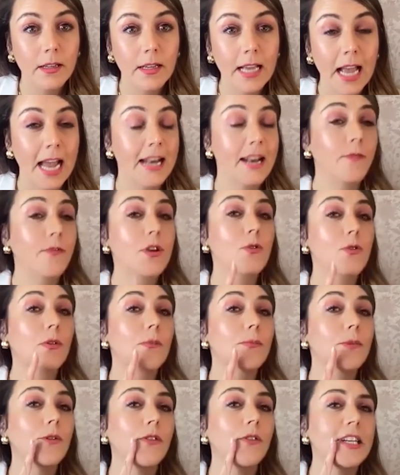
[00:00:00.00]
And if you
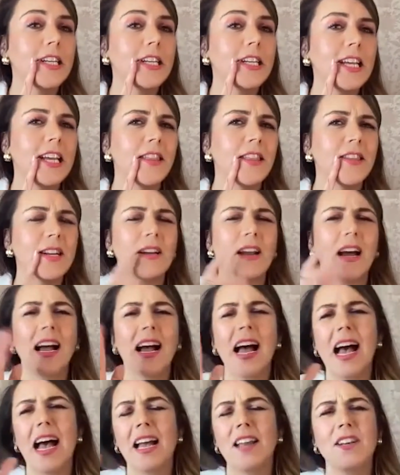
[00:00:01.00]
remove a tooth and
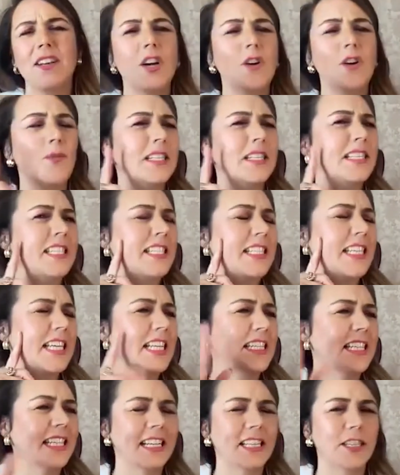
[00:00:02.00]
no one
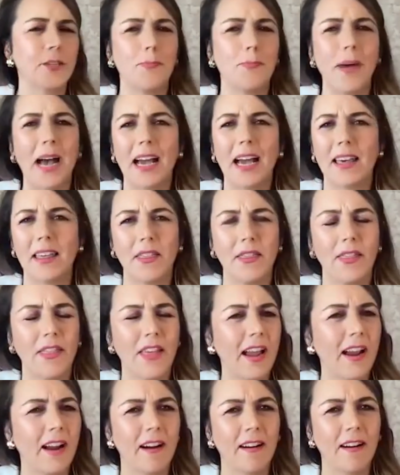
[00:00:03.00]
sees it, it's back
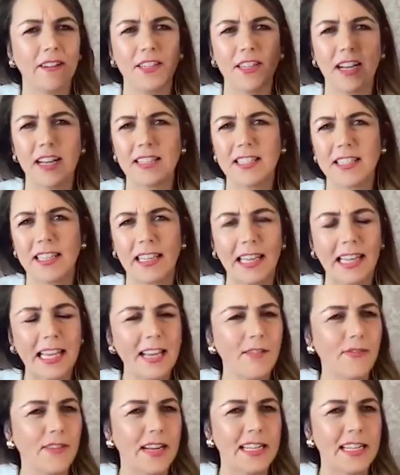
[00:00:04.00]
there, just
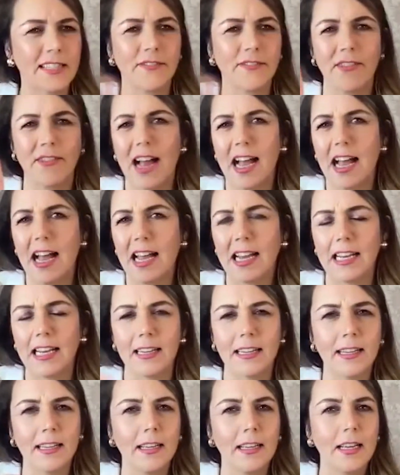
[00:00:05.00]
leave it, it's
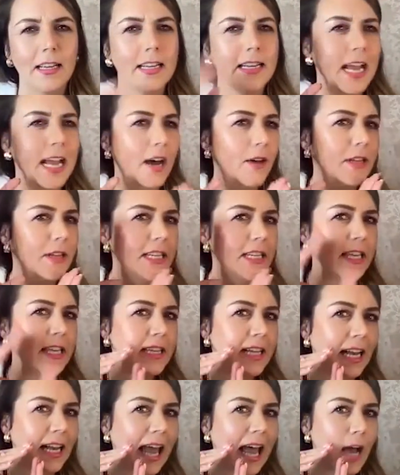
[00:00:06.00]
fine. Now the
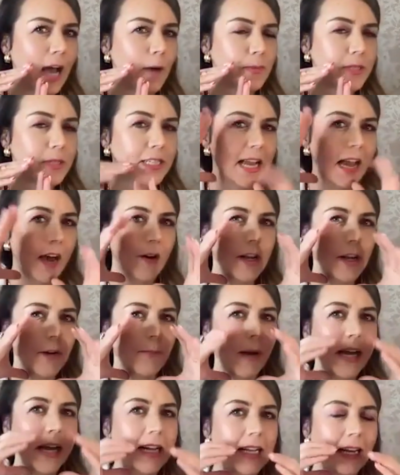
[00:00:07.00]
teeth collapse. Now your
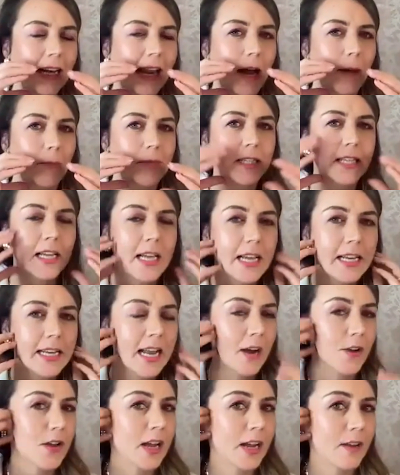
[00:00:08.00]
bite collapse.
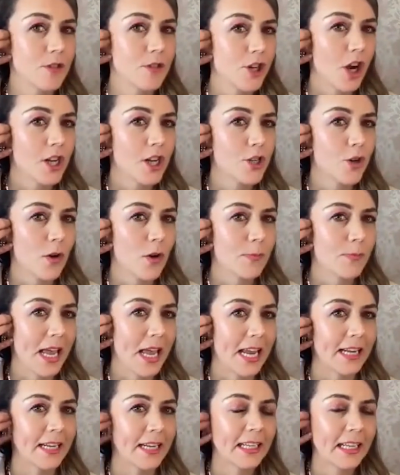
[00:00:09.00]
Now you have jaw joint
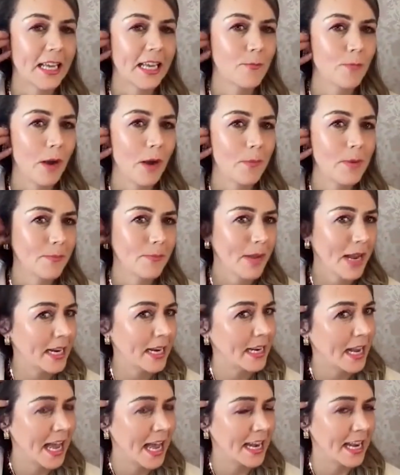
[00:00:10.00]
pain, clicking, popping pain,
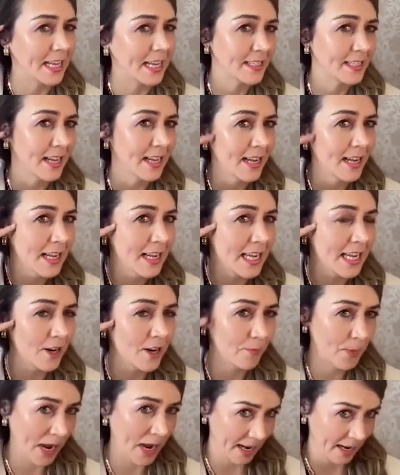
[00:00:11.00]
headaches, ear
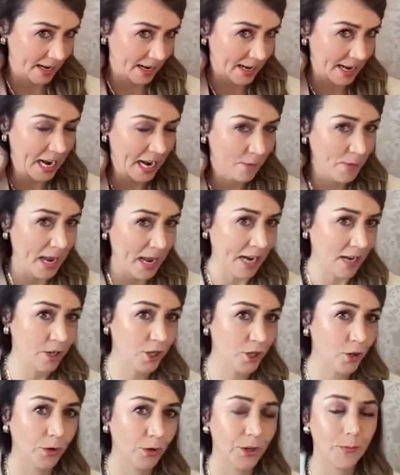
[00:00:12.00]
pain, neck pain,
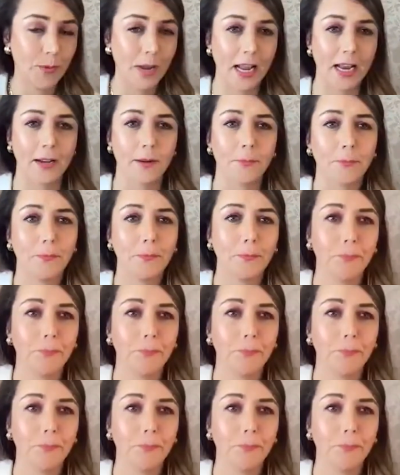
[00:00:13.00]
shoulder pain.